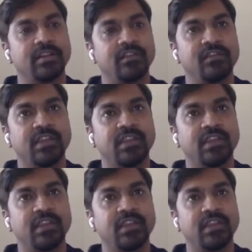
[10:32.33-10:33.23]
If they
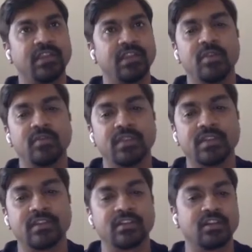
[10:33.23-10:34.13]
run into a problem with
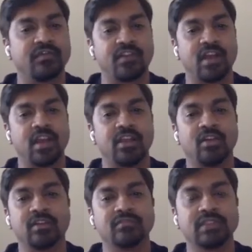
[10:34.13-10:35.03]
a certain file
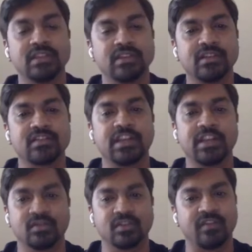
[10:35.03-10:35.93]
or the
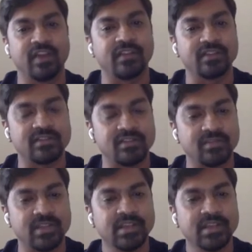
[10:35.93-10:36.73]
state of the file system,